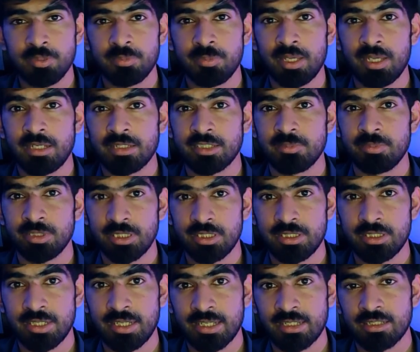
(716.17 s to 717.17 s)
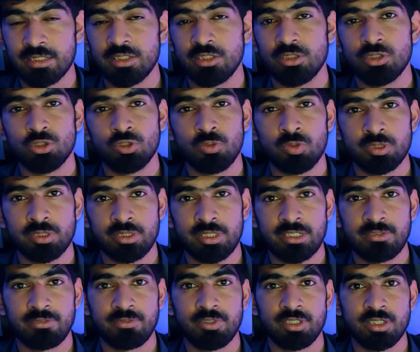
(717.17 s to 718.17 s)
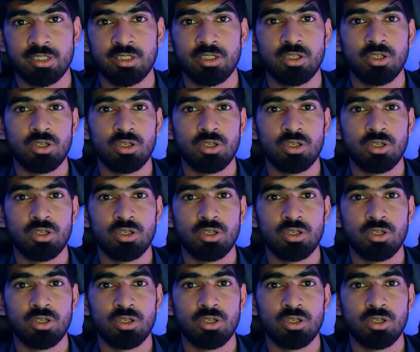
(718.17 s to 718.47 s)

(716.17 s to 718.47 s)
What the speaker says: man-in-the-middle attack over the network,